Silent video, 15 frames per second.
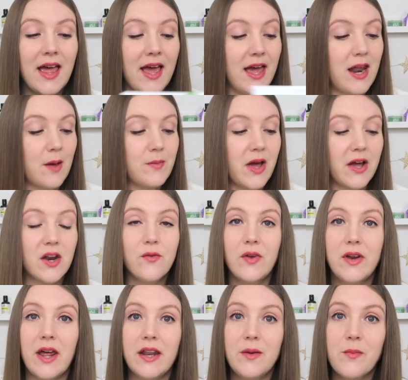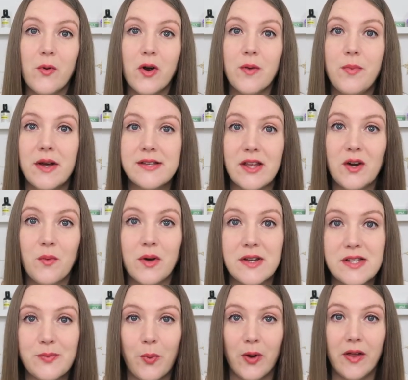and I'm not going to read any more because I don't want
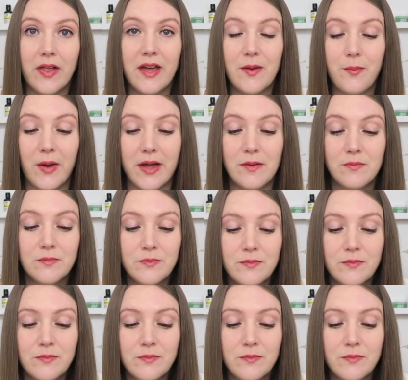to spoil it, but